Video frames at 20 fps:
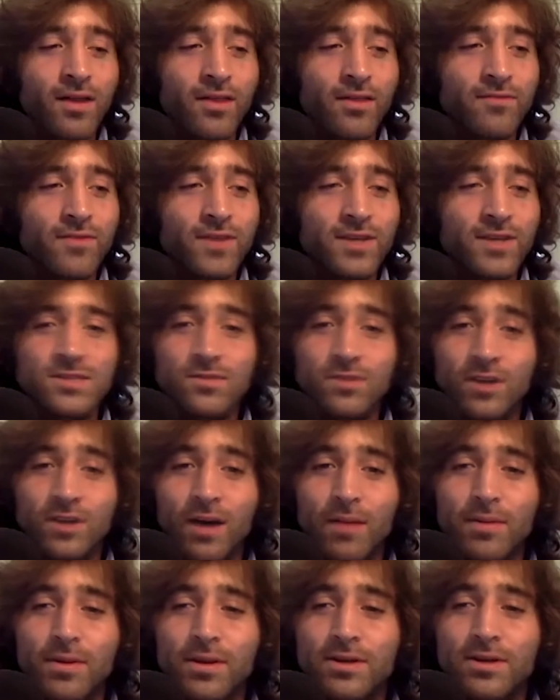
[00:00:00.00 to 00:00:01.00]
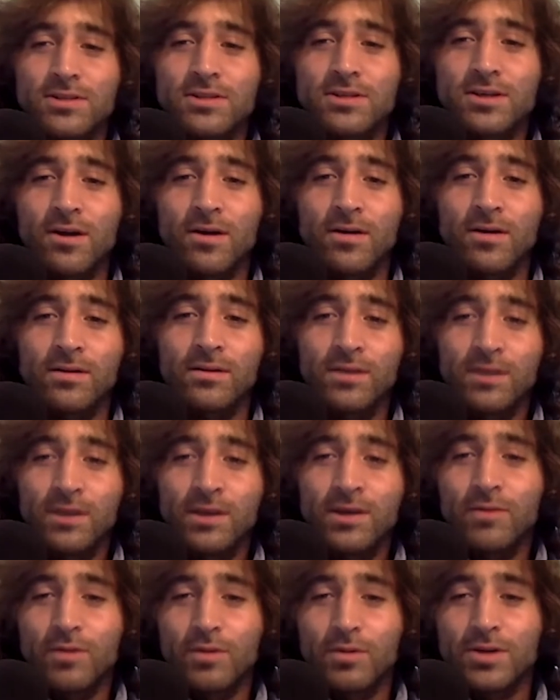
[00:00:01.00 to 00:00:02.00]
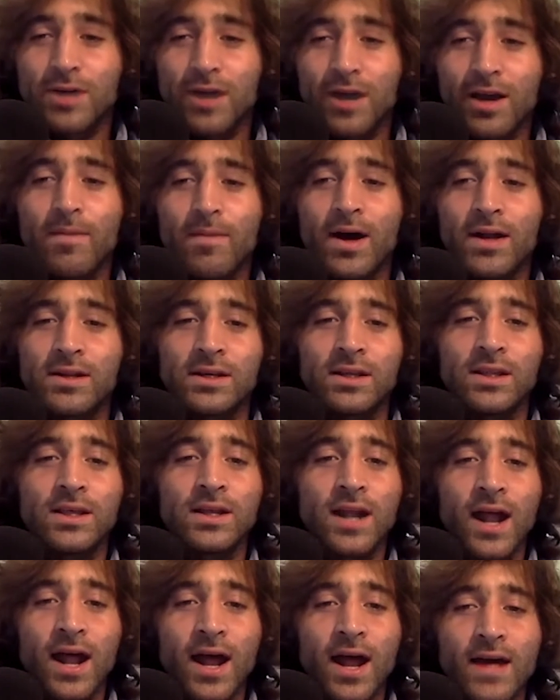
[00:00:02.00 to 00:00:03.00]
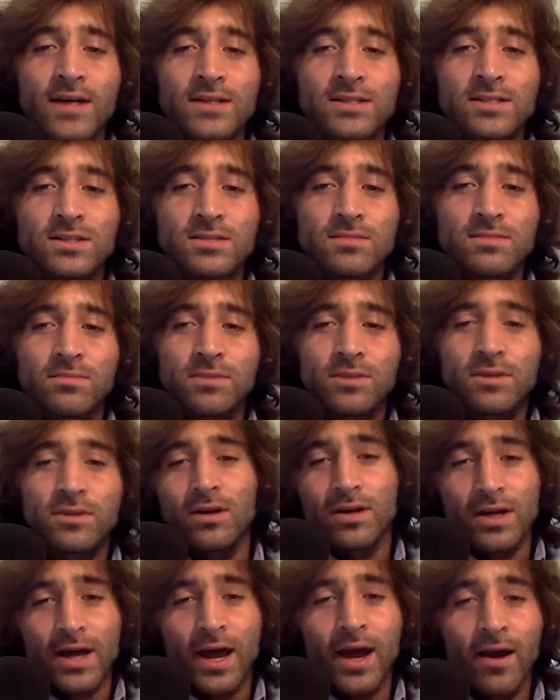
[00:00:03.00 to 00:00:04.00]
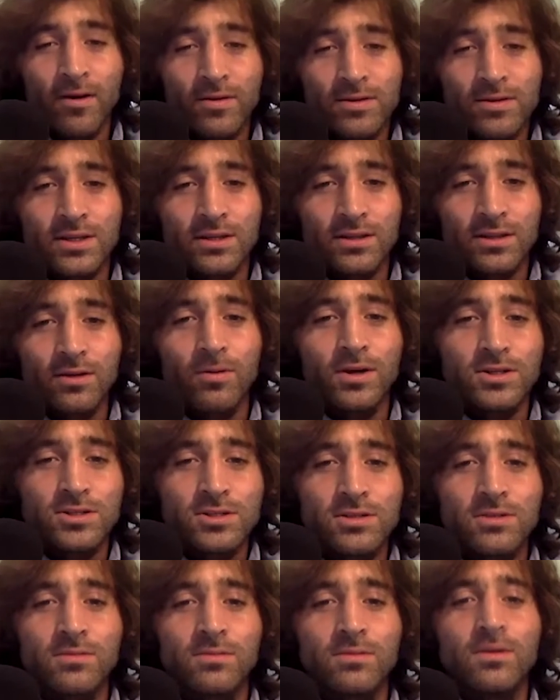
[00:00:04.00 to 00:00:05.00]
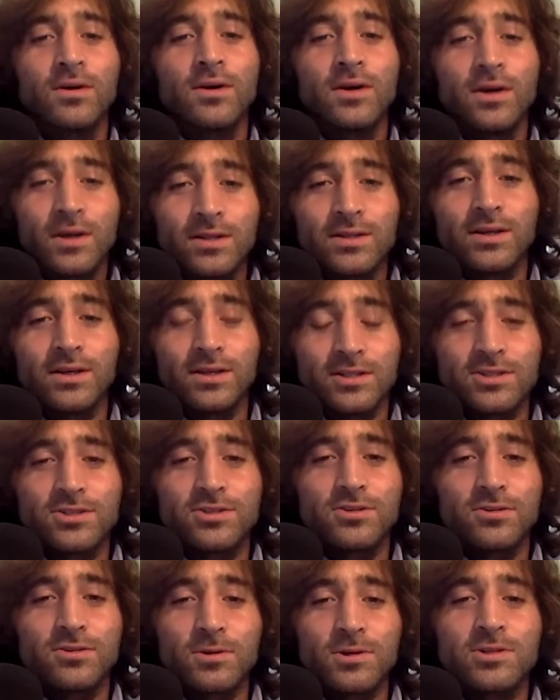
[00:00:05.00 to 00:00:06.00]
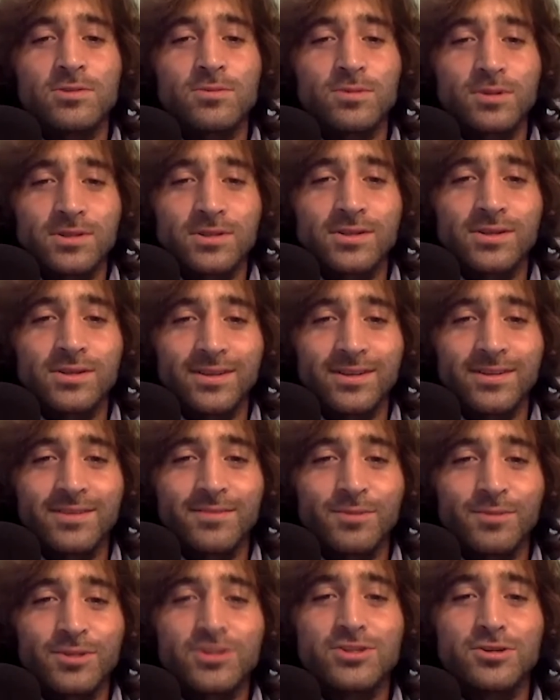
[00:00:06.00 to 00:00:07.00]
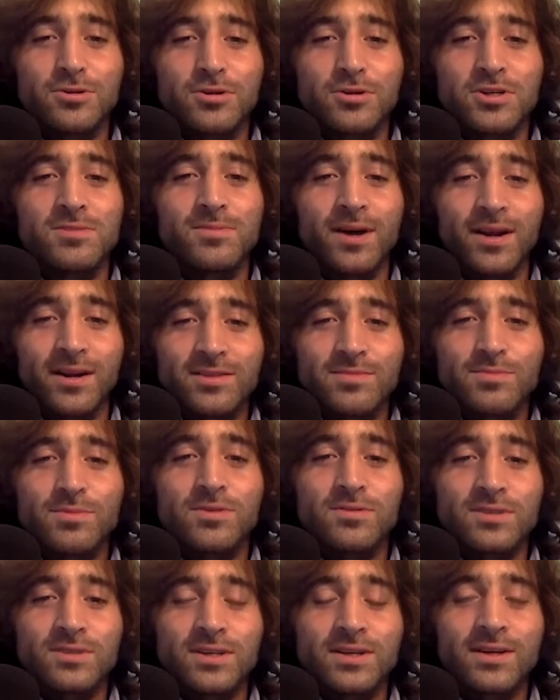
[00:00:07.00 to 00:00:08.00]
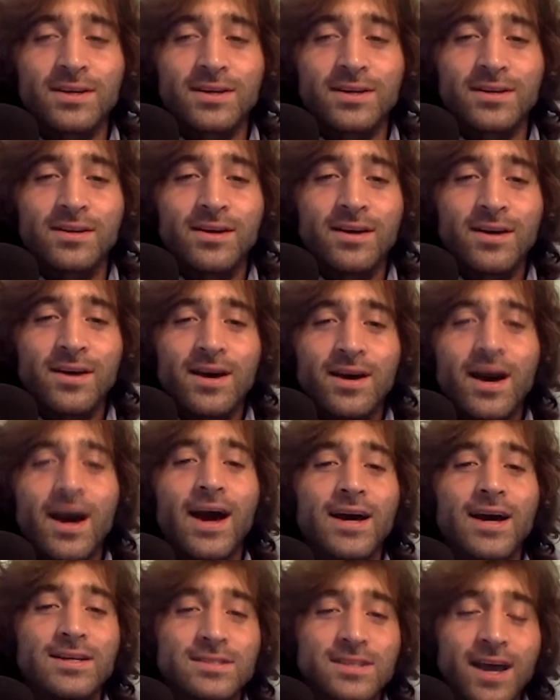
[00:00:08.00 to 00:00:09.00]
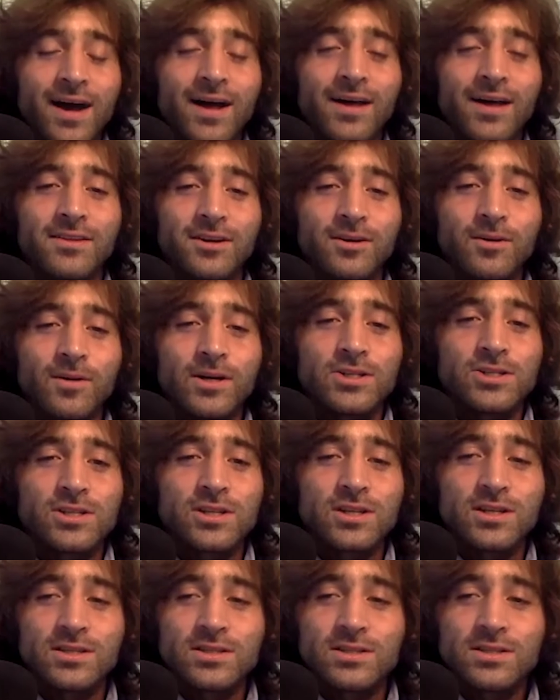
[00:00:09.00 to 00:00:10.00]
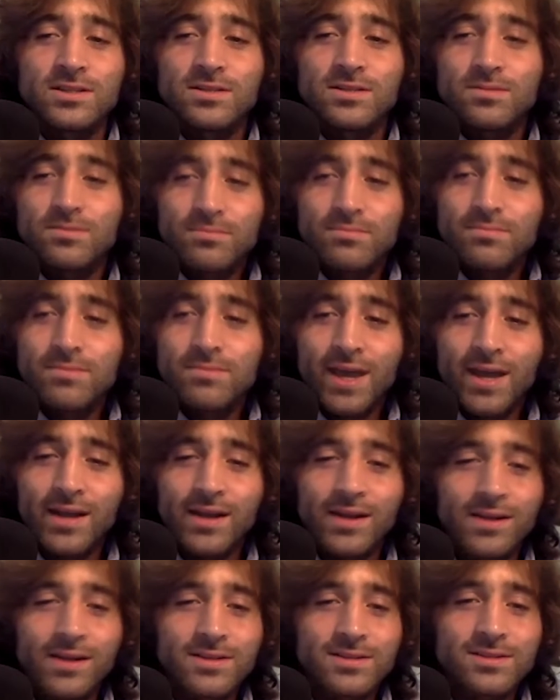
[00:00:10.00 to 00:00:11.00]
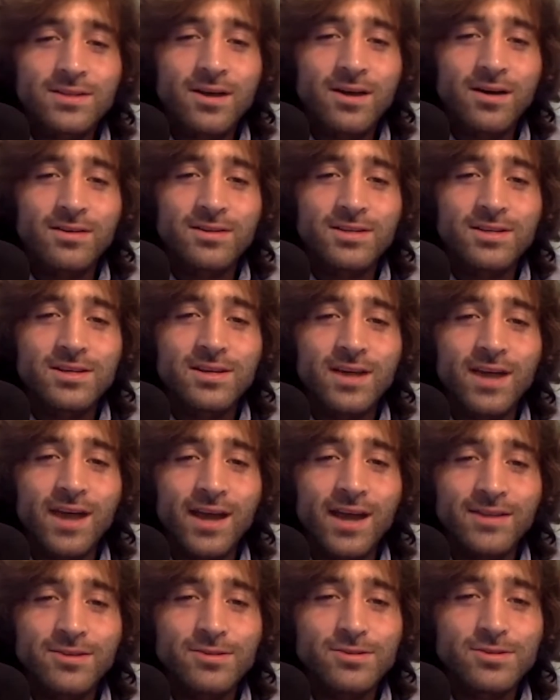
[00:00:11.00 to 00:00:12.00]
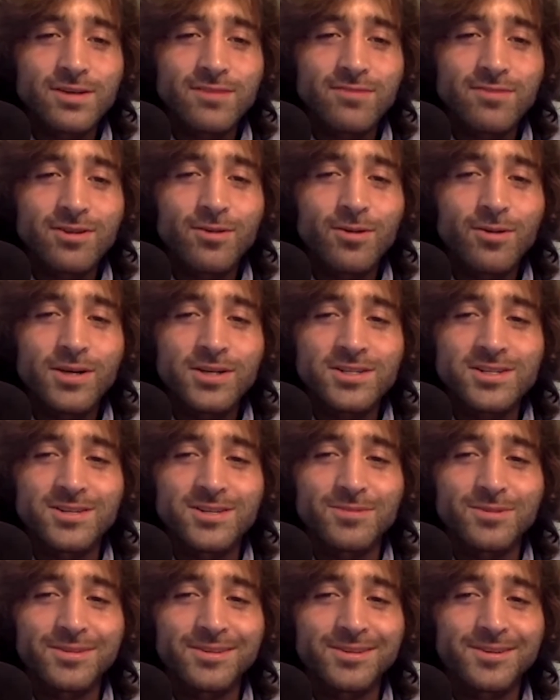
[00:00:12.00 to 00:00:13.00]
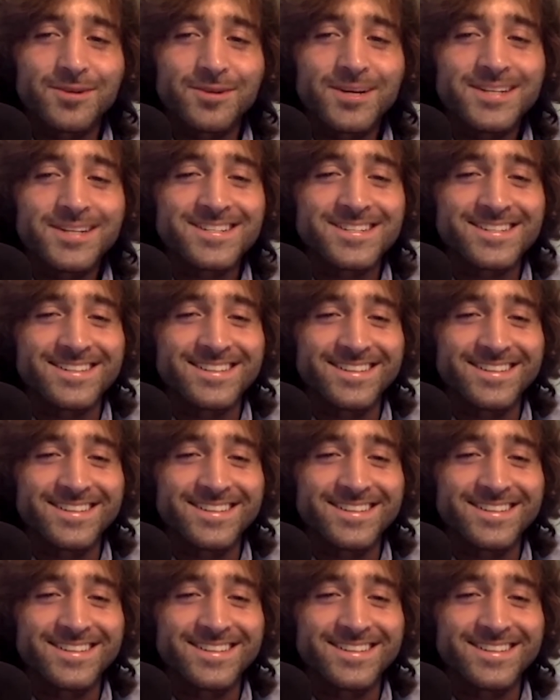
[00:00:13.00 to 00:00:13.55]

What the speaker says: the festival a couple years ago, and we were talking about Dylan. I asked him, I always get the question, Dylan's Jewish. What's Jewish about his music? And I asked Alan the question. He says, man, in his songs, he answers every question with a question.